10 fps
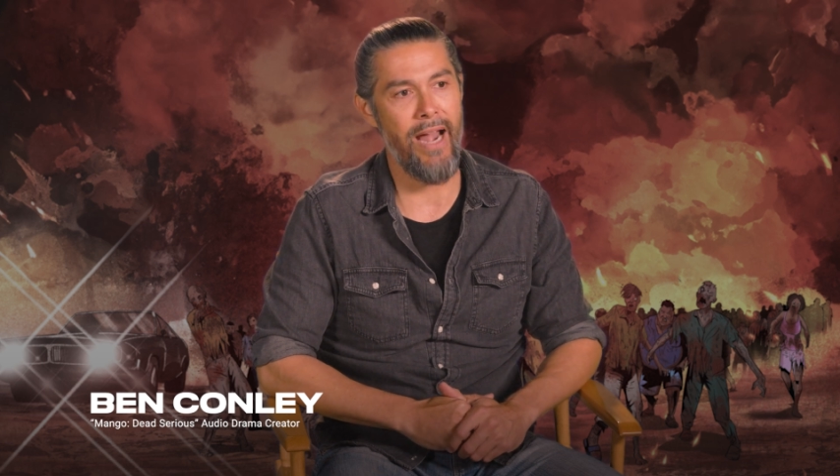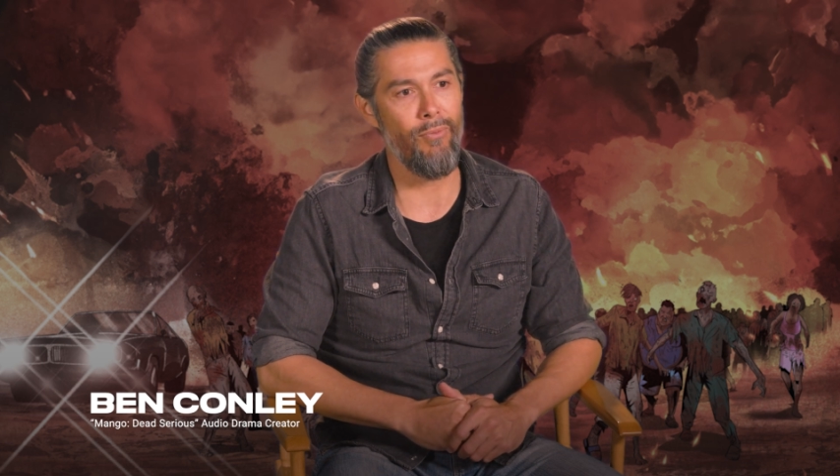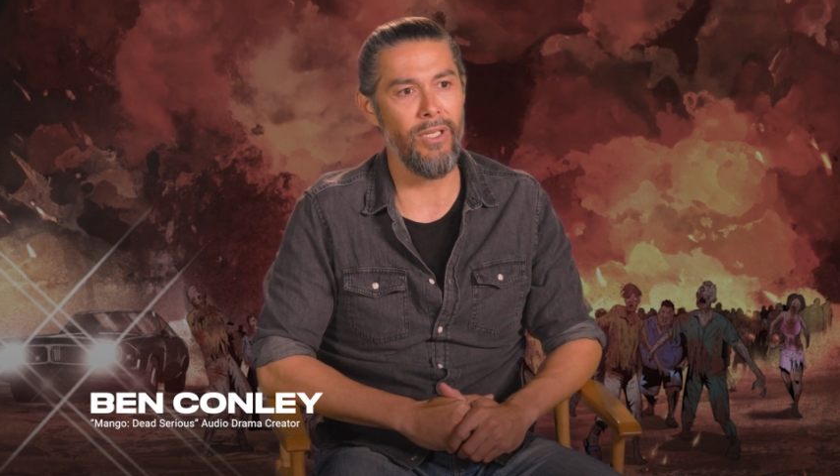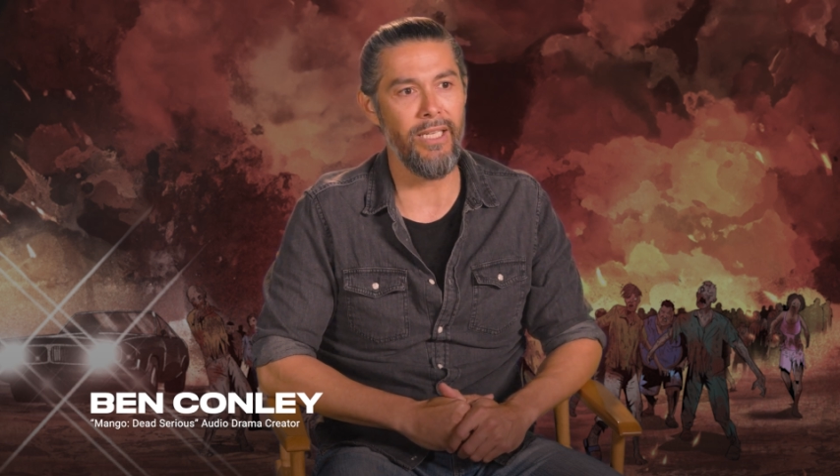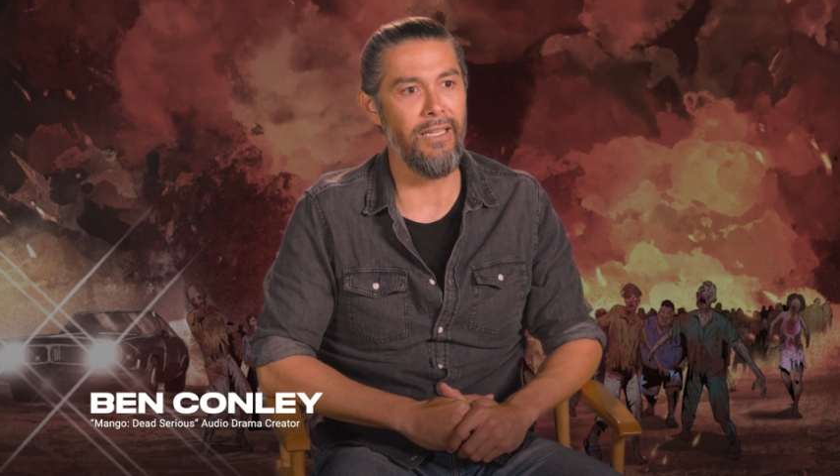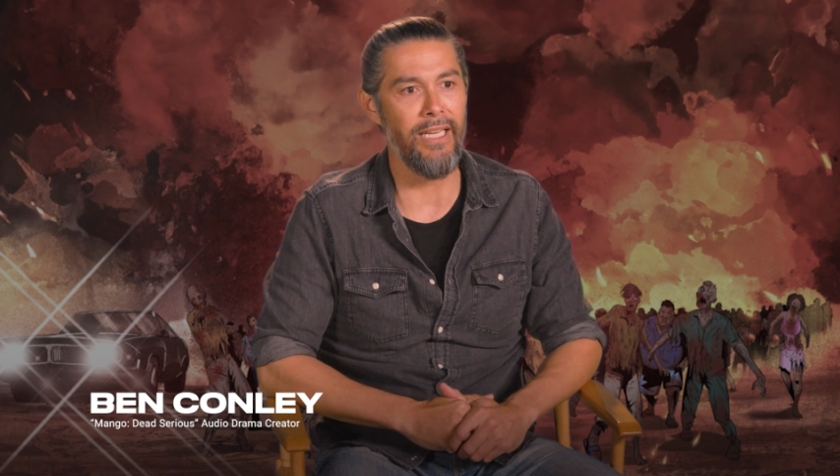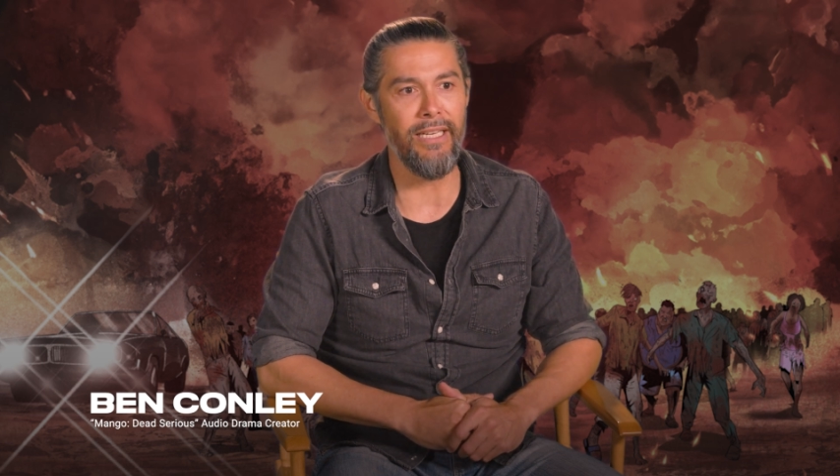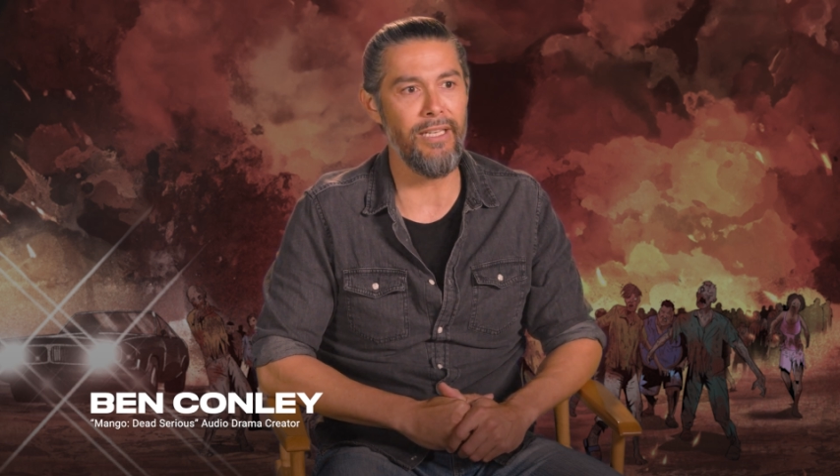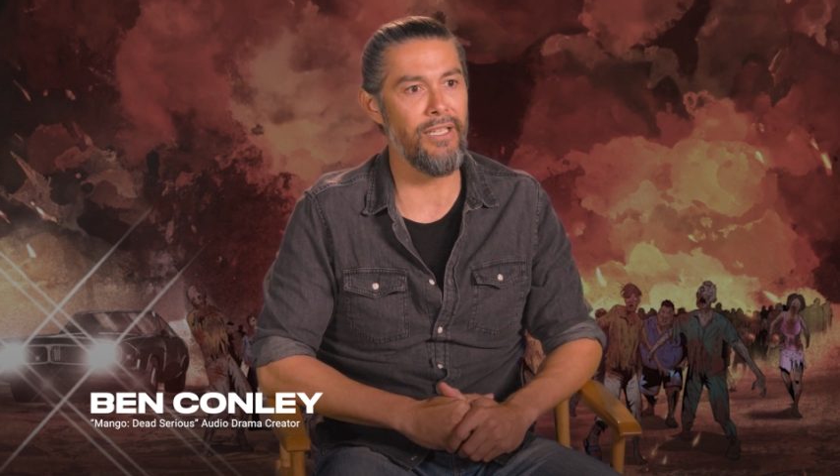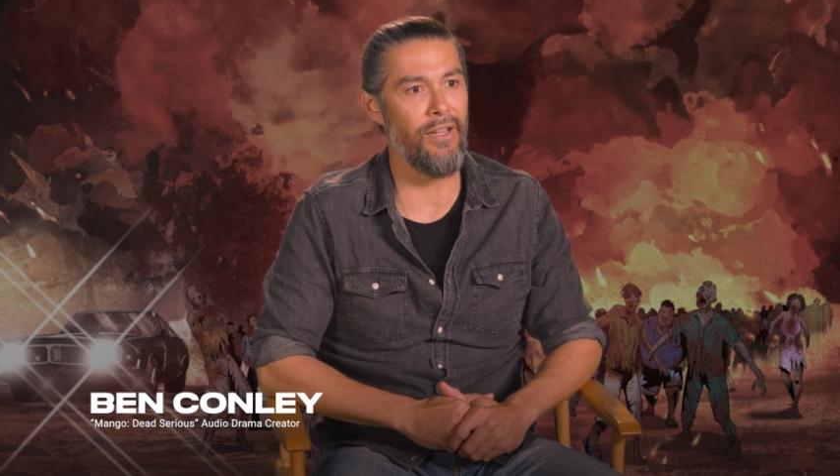really
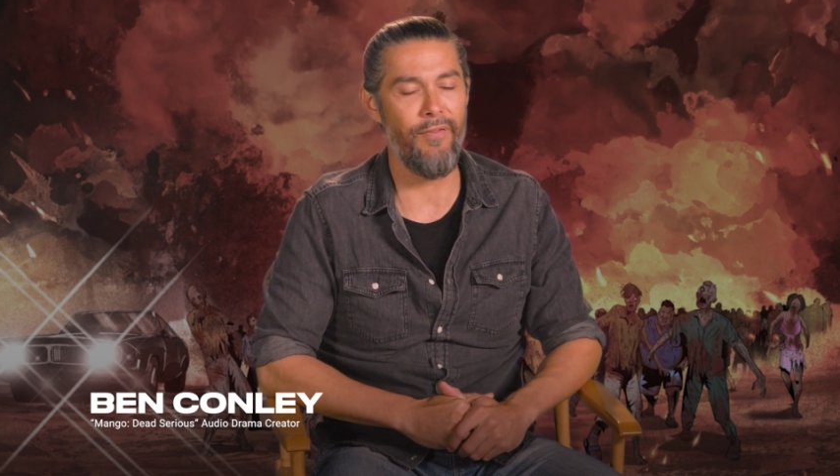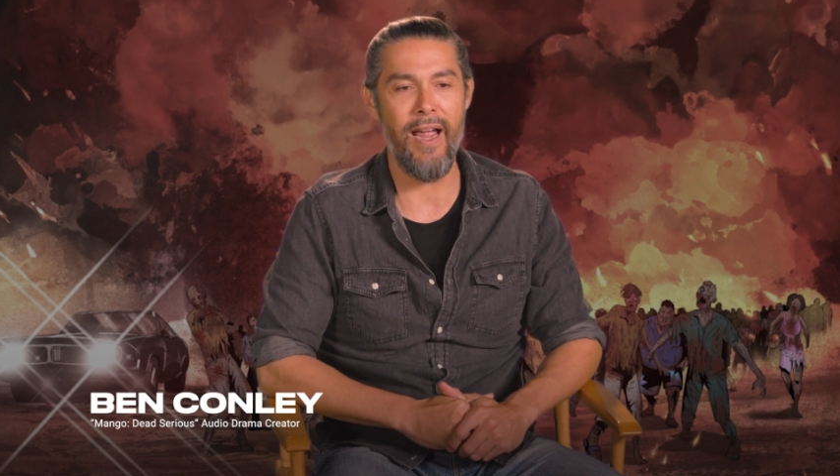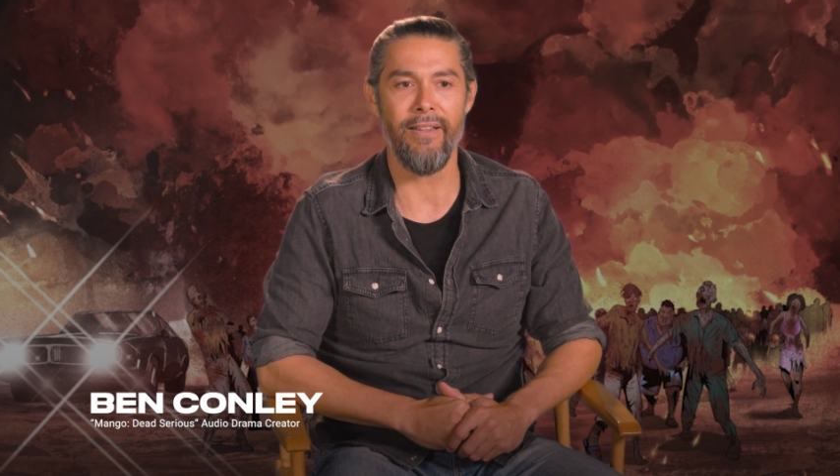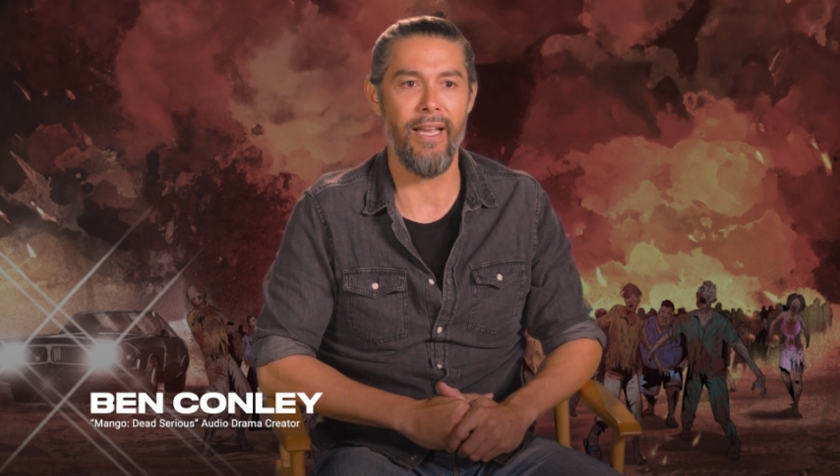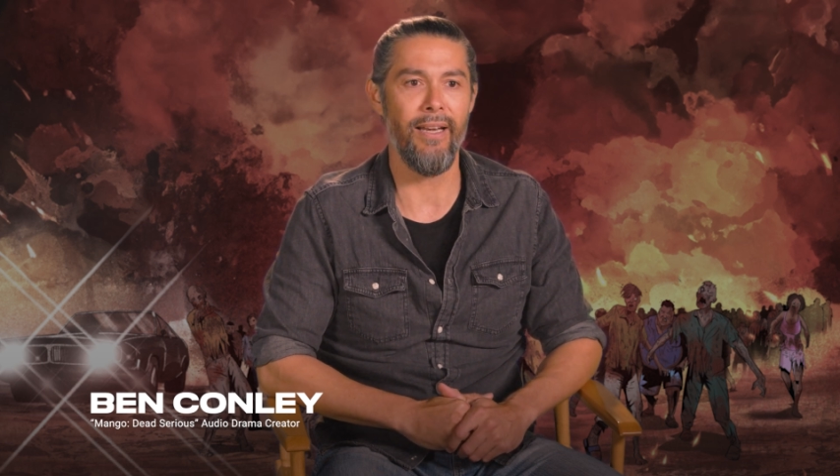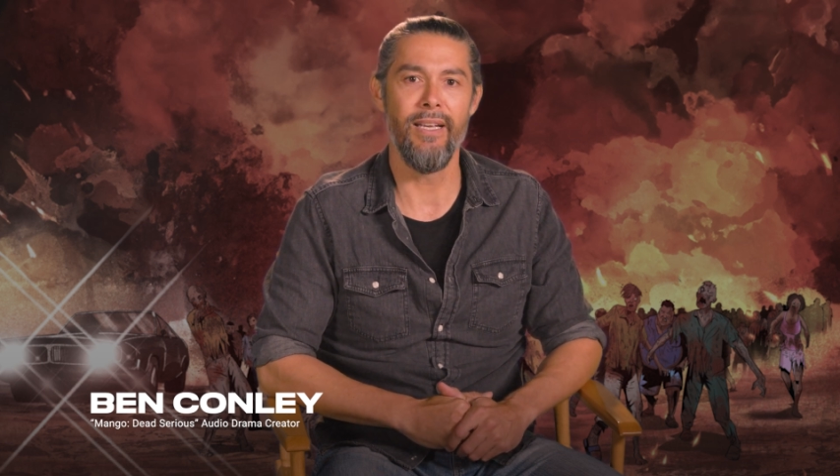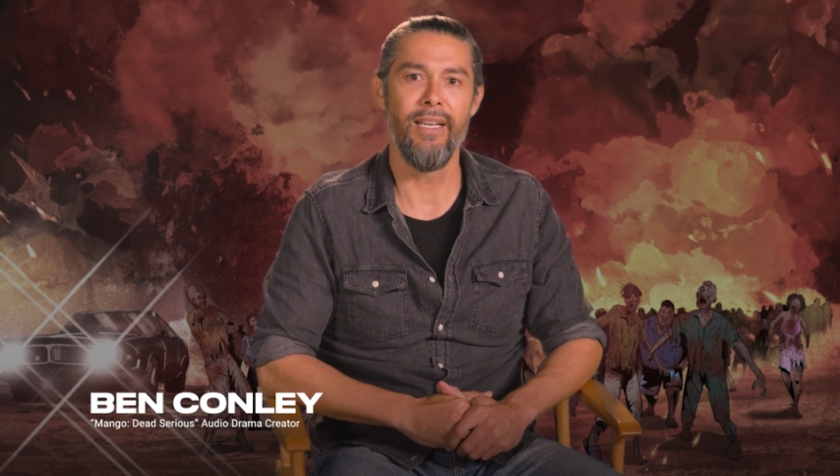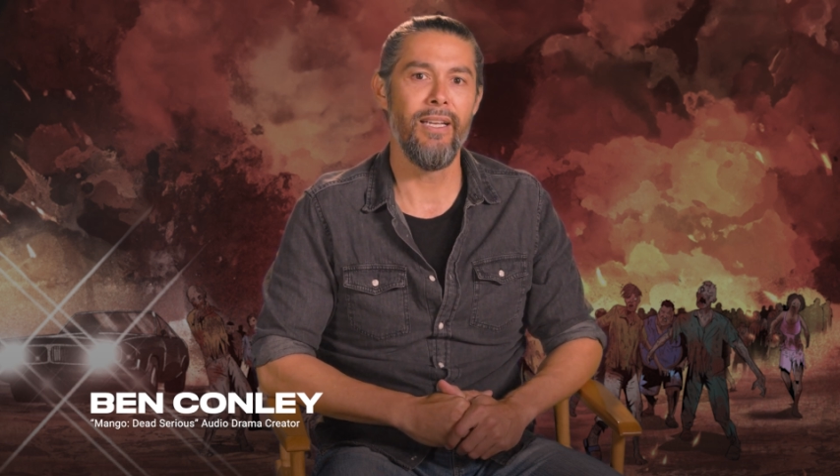leaned into the fact that